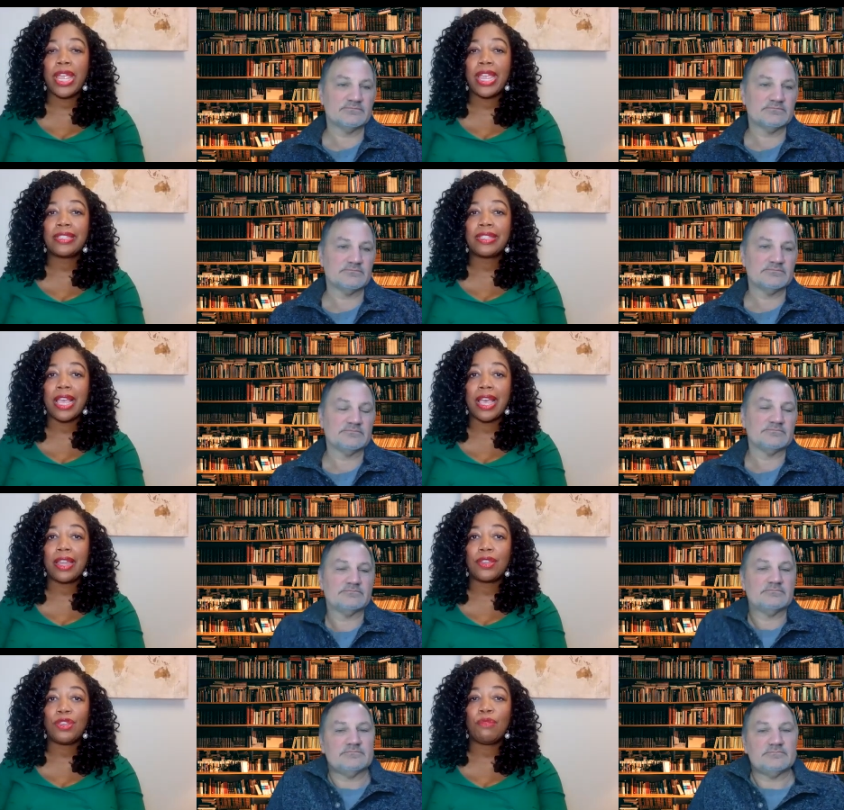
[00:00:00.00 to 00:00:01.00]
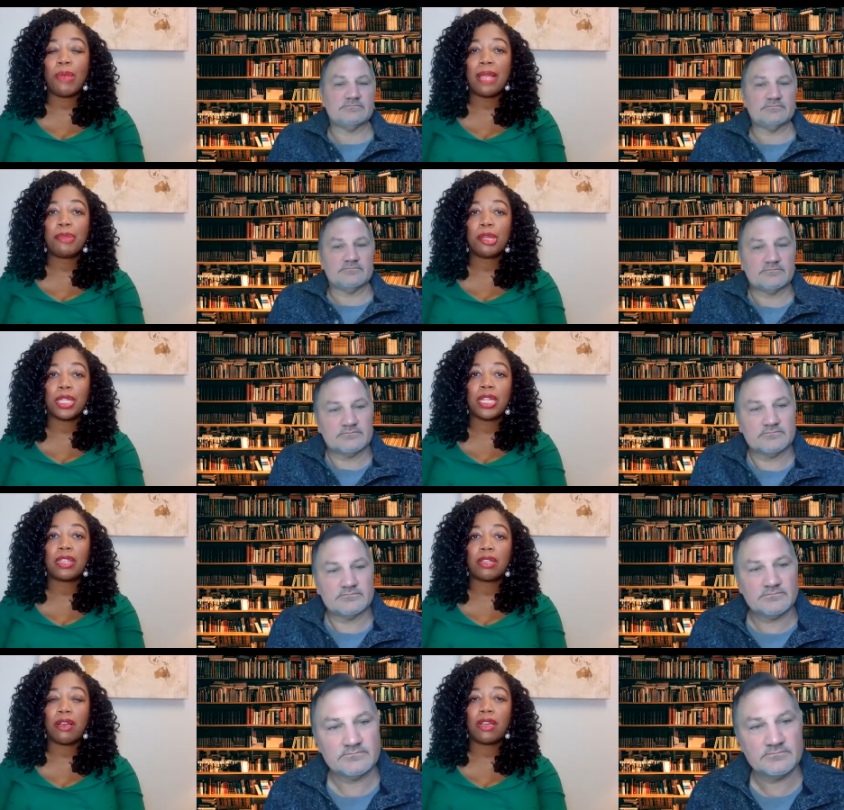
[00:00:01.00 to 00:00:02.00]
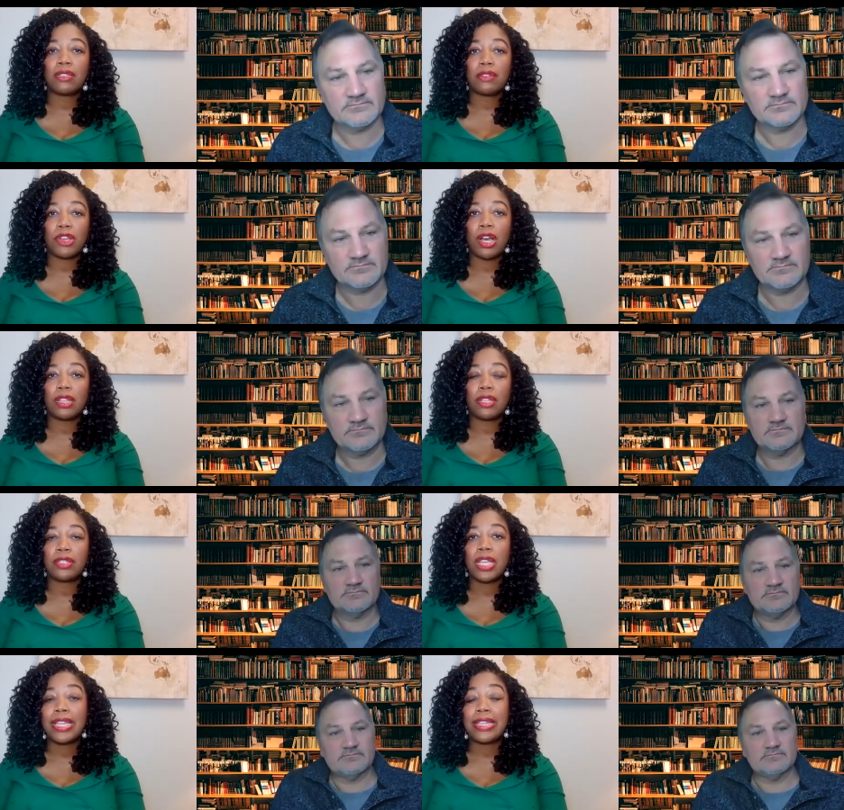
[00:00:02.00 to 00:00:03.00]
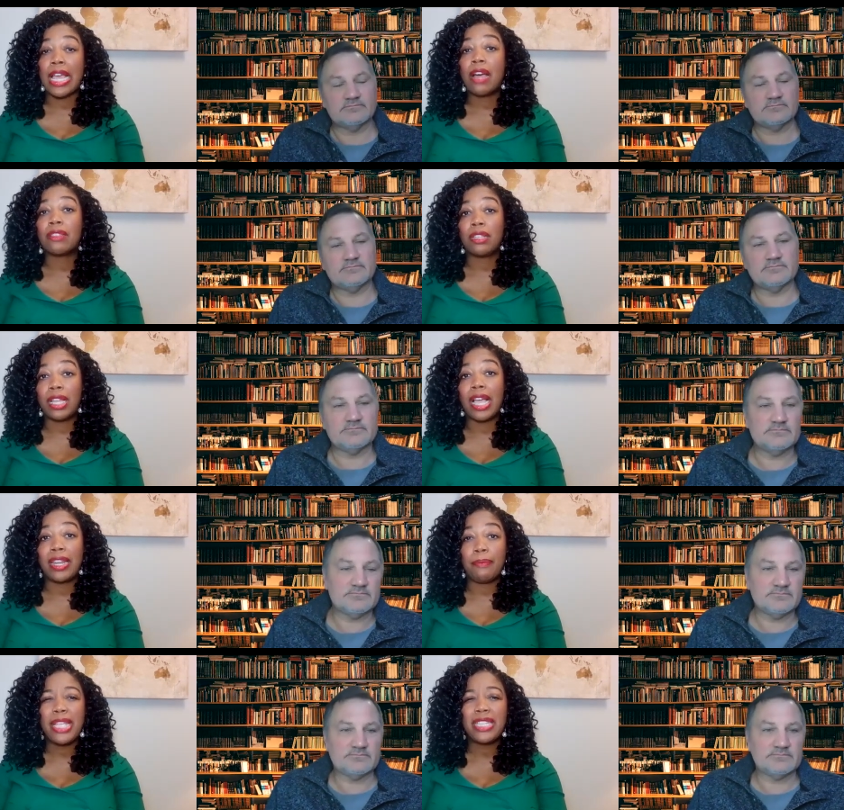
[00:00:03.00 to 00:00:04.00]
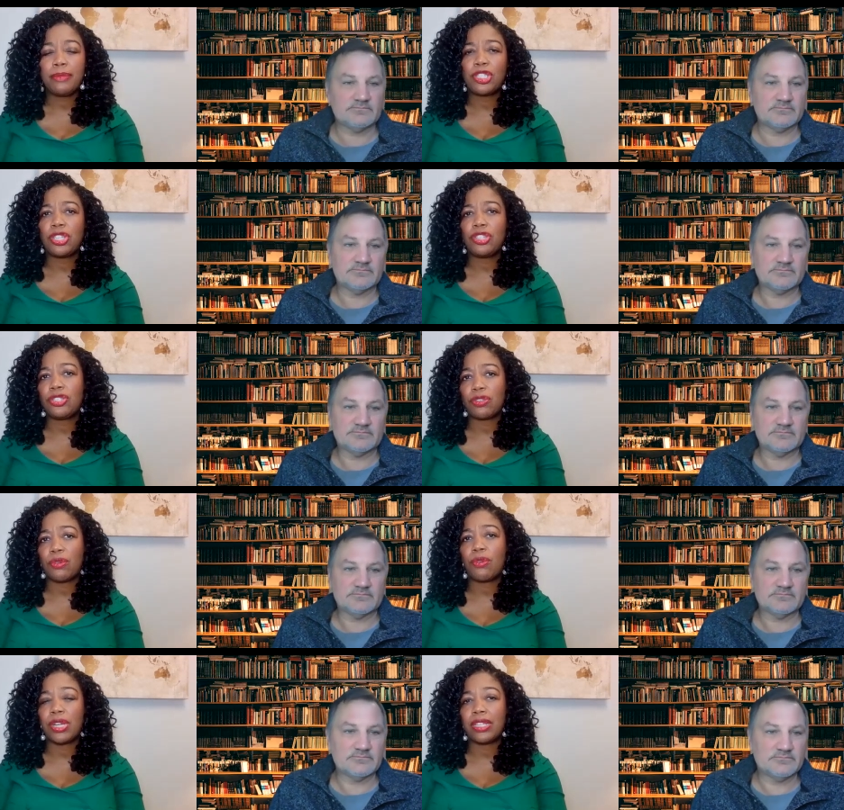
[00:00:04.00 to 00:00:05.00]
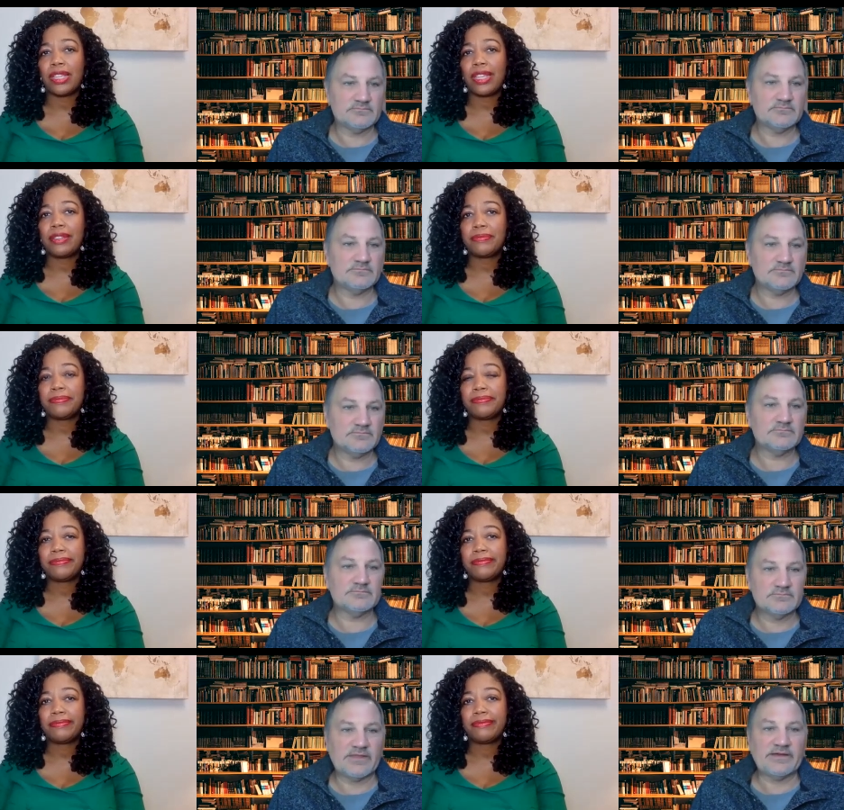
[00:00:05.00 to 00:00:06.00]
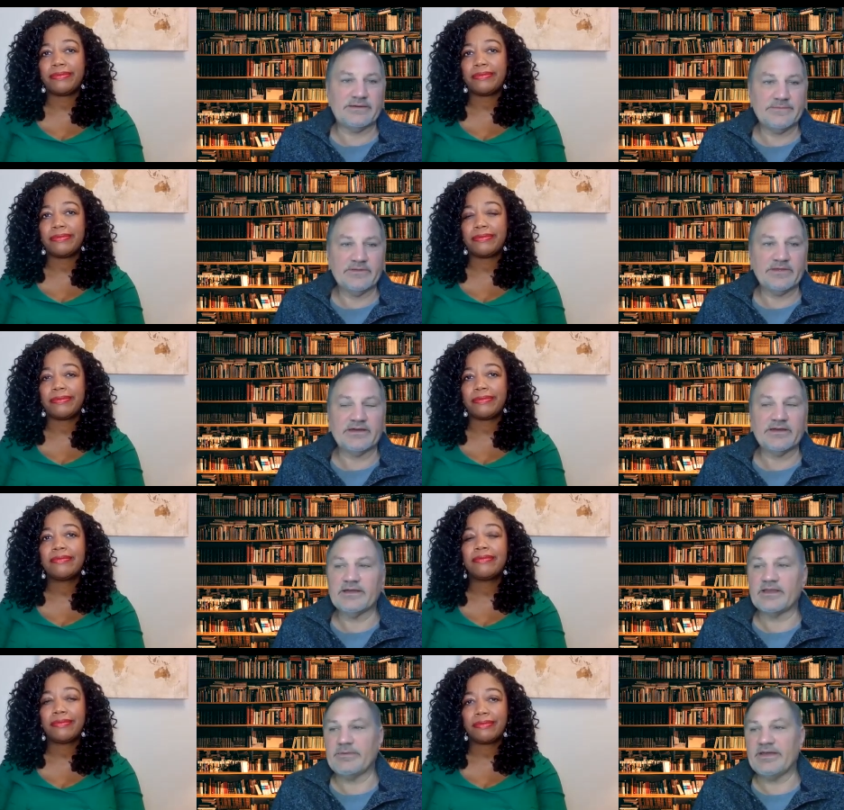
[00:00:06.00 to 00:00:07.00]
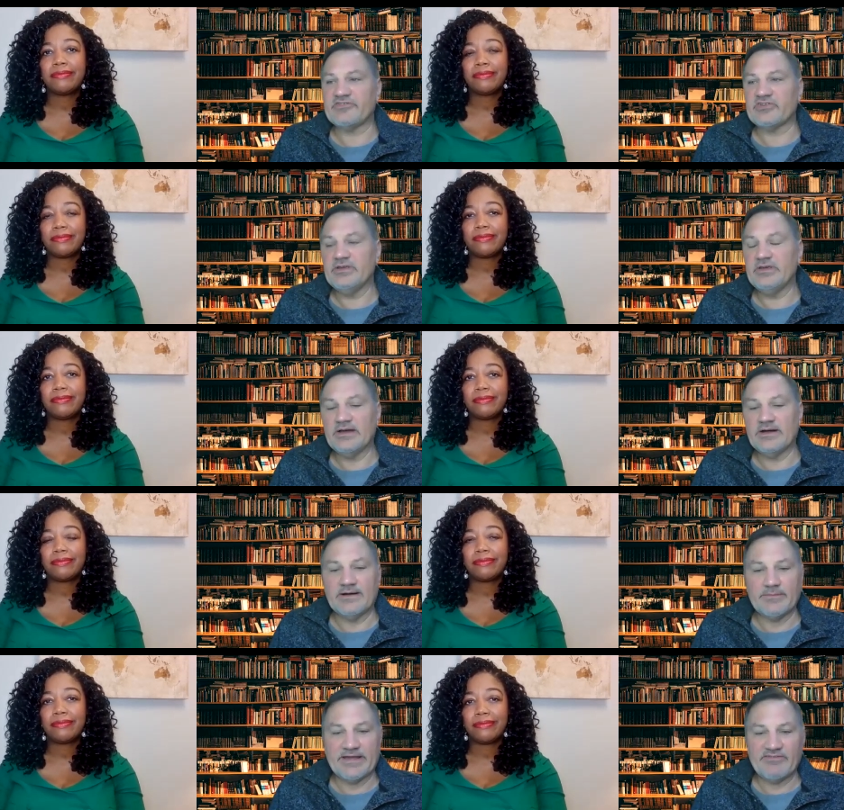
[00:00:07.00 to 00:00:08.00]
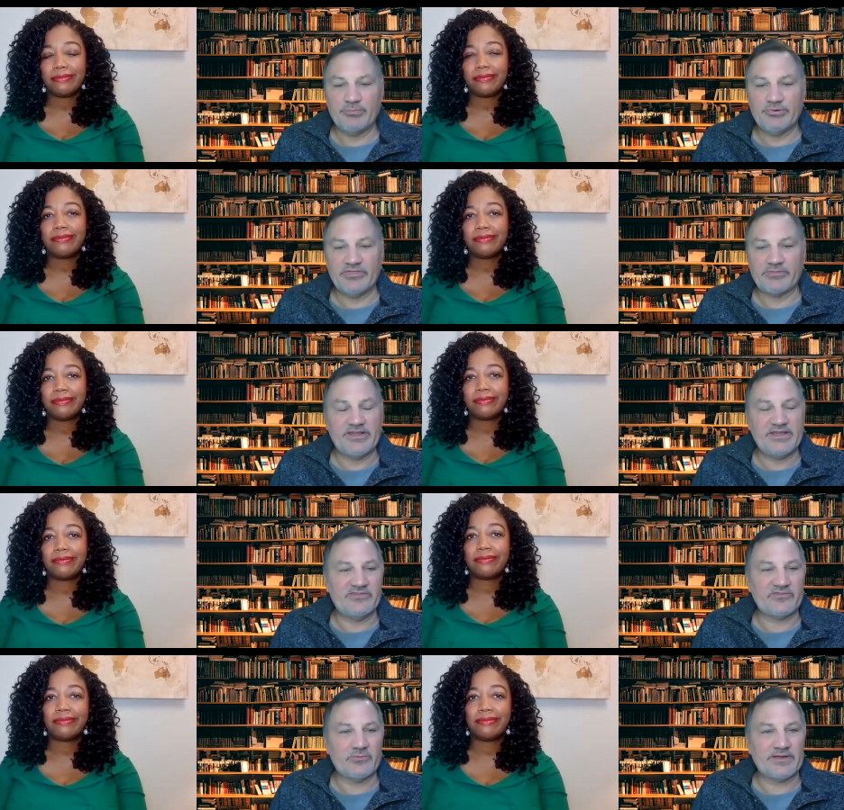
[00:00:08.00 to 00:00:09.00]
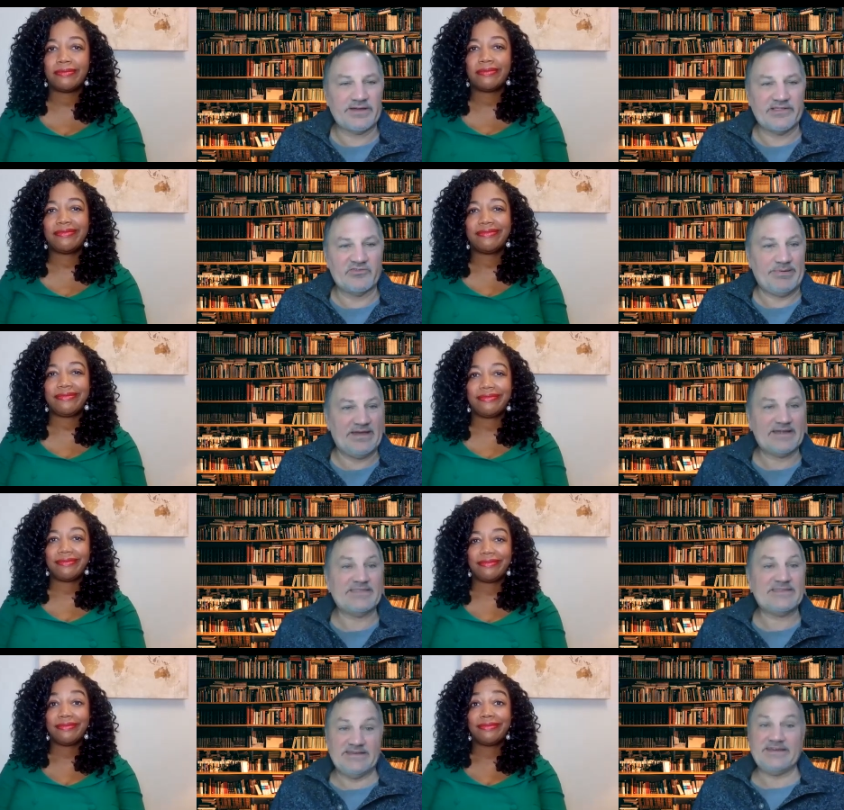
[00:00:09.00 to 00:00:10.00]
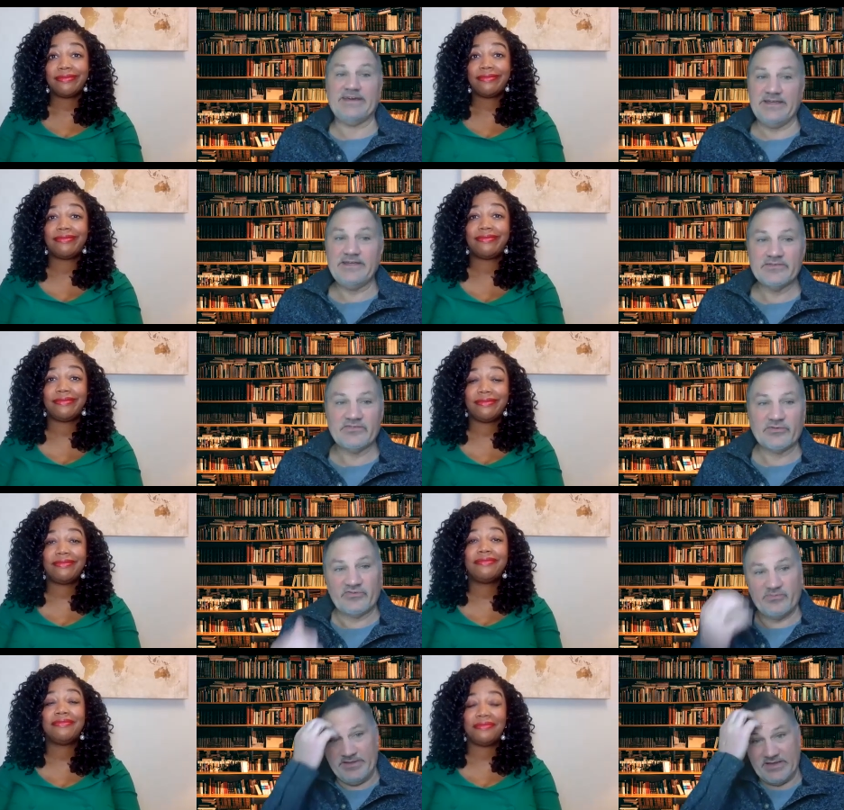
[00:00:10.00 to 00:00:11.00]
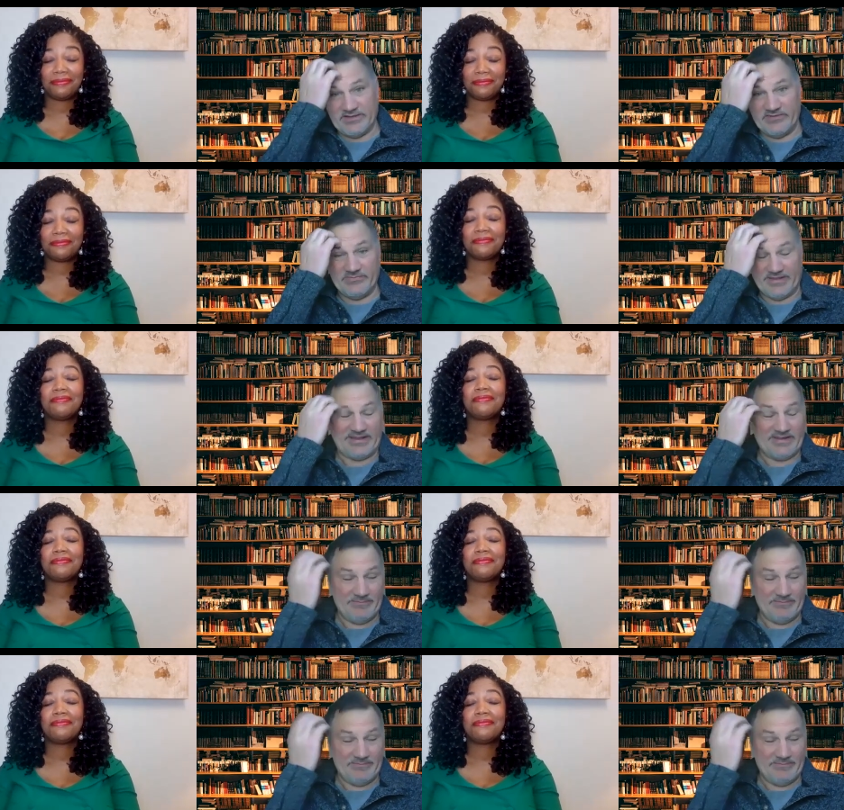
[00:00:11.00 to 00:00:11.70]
Speaker 1: ways that you might be able to cut the cost of college down the line and make some decisions accordingly
Speaker 2: yeah yeah i can imagine um, I having put three kids through college back in the day, so to speak, because like I